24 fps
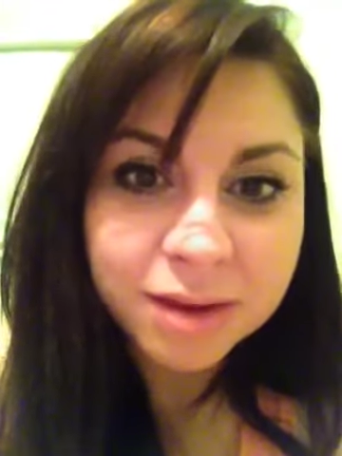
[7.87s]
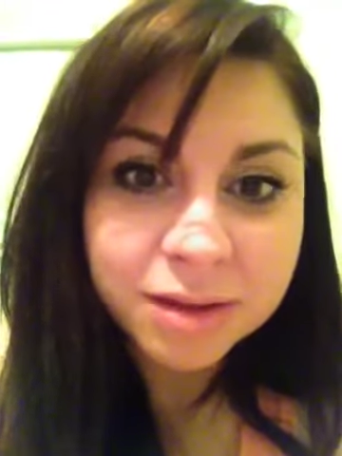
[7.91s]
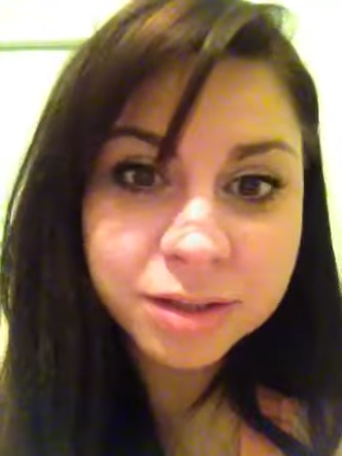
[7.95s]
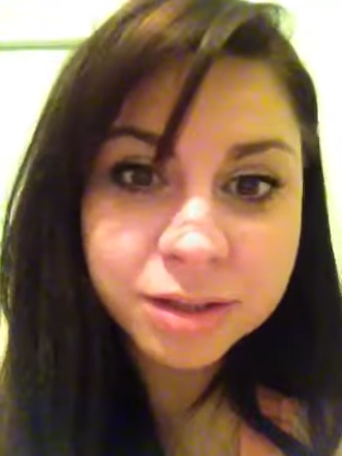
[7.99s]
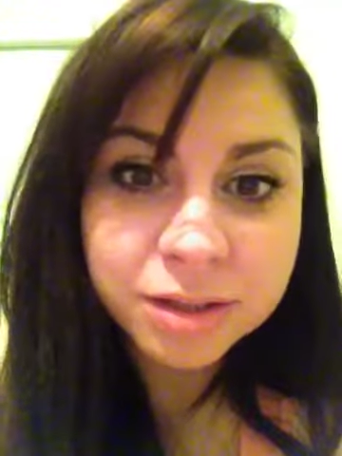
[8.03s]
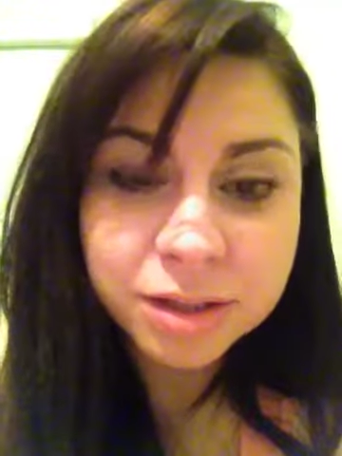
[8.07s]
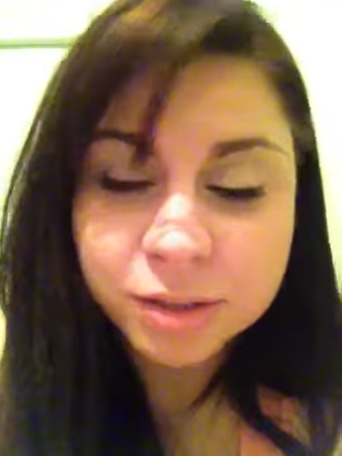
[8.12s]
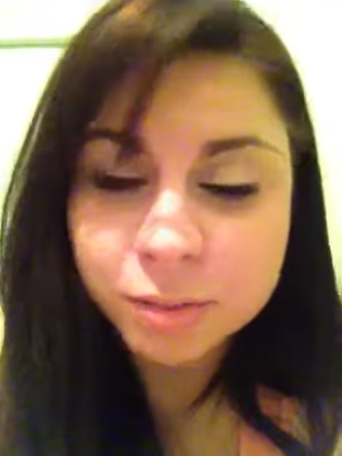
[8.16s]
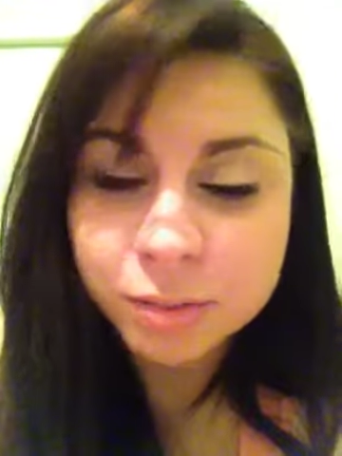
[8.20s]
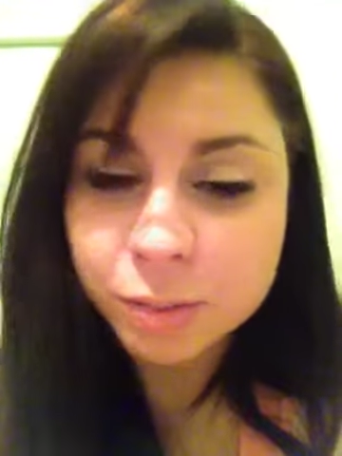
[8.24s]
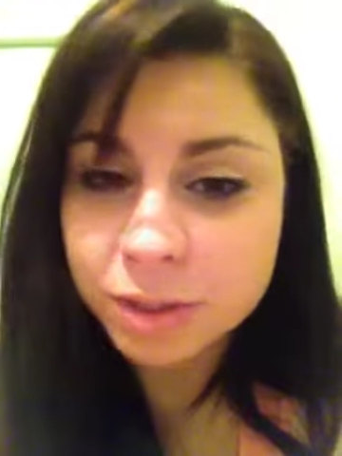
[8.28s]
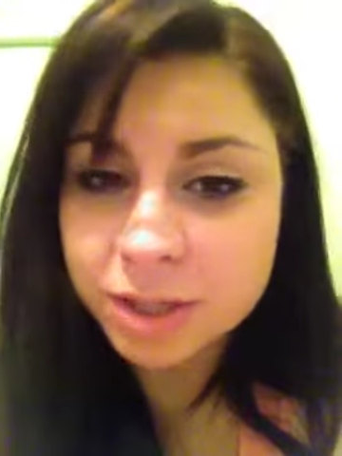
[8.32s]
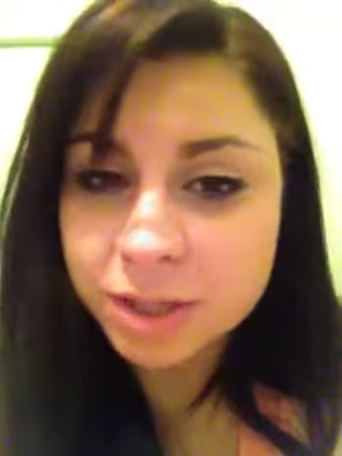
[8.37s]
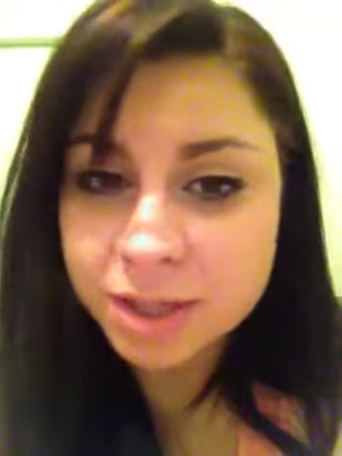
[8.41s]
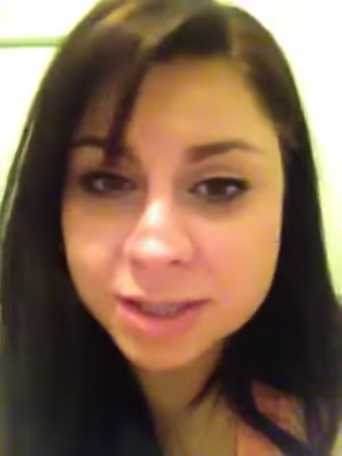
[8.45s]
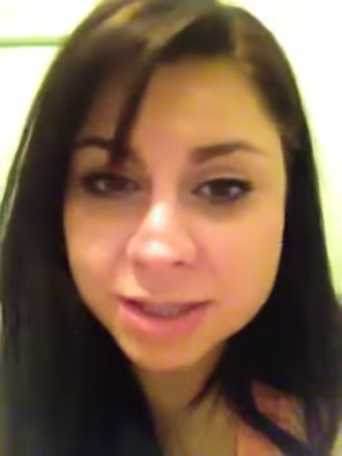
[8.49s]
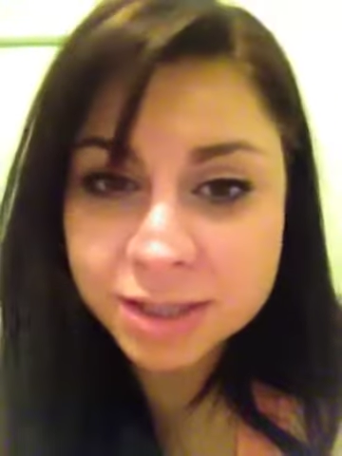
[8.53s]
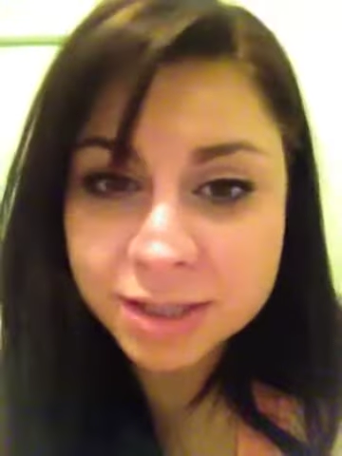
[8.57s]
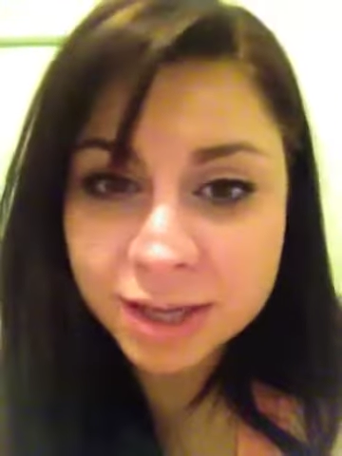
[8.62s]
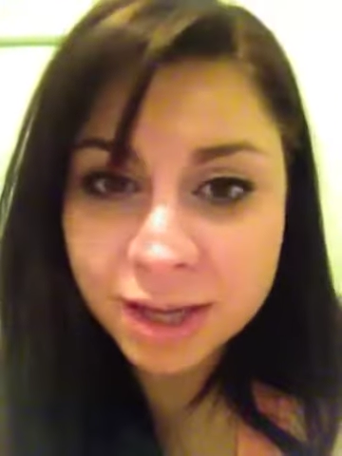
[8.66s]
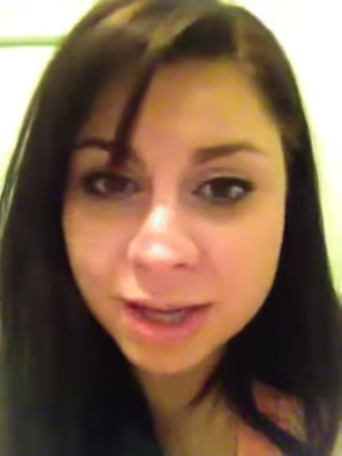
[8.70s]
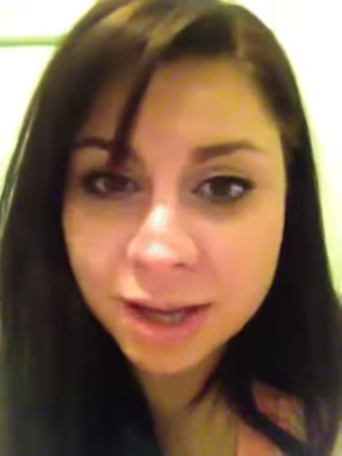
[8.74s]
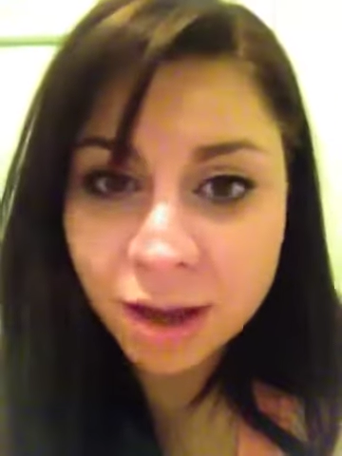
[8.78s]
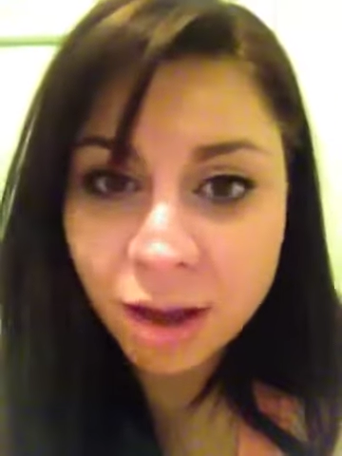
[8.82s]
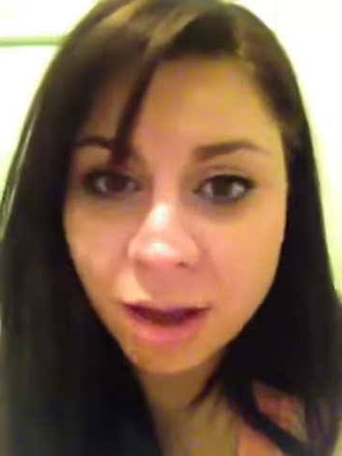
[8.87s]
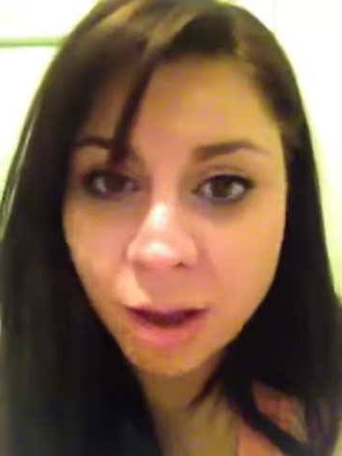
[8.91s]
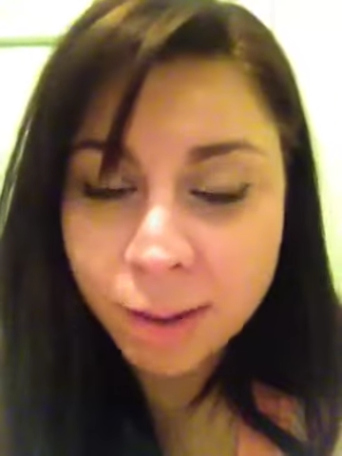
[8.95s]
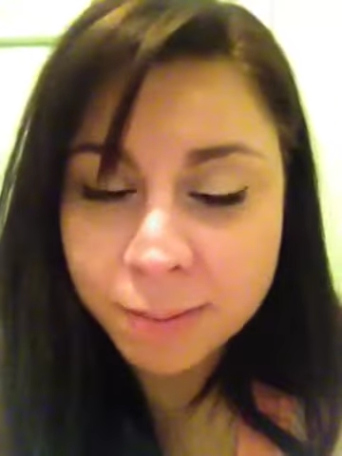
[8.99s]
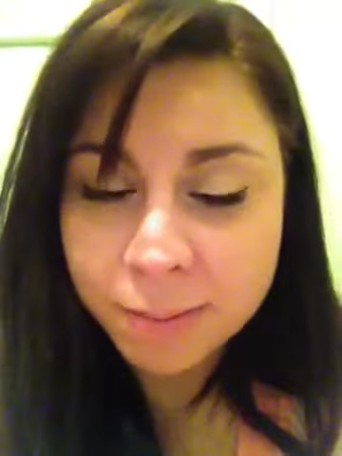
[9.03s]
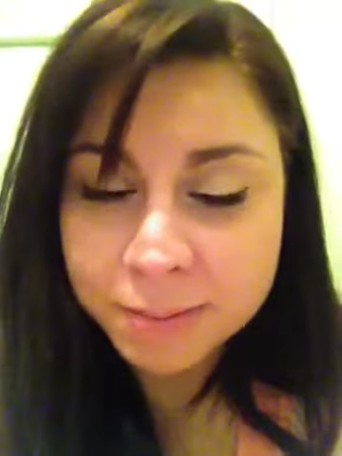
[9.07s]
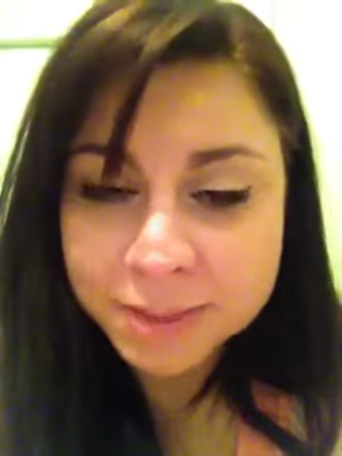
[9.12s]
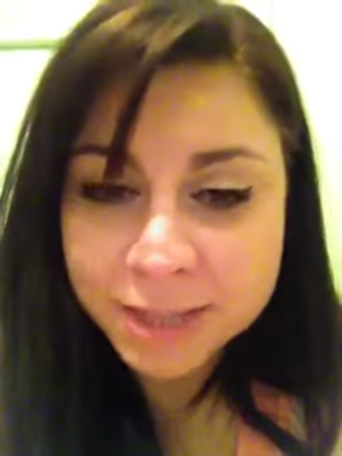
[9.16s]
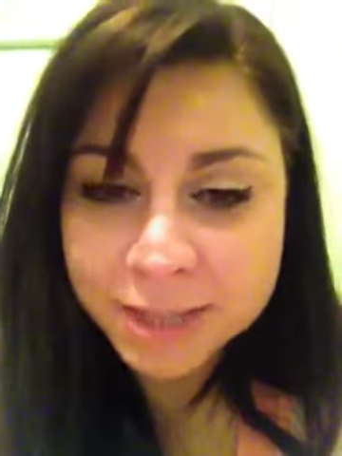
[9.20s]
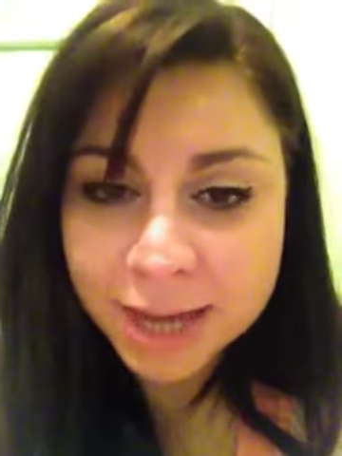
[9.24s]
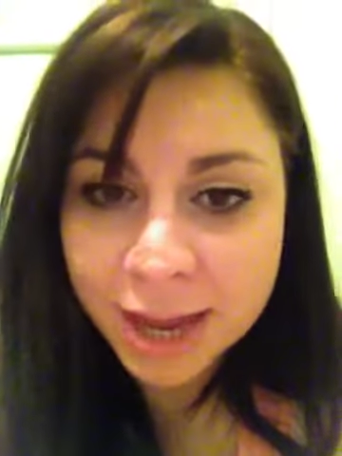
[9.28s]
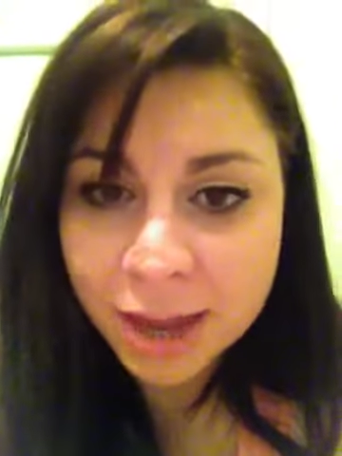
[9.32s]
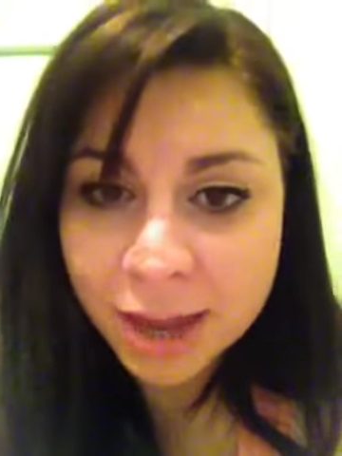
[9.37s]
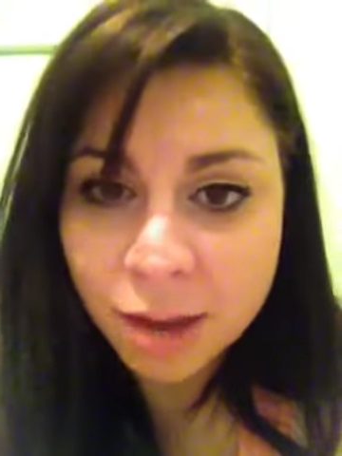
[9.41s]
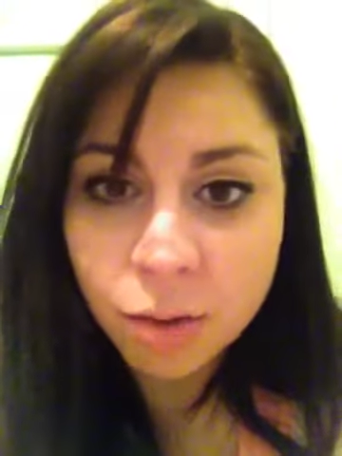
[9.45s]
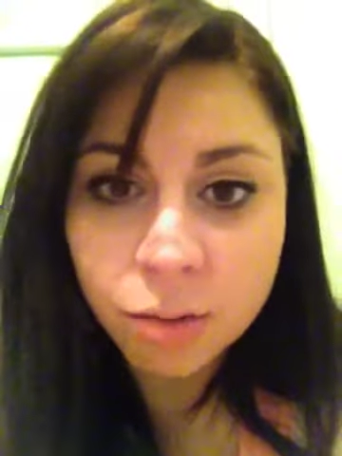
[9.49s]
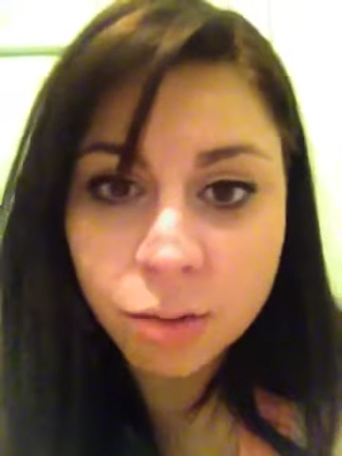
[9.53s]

Just wanted to update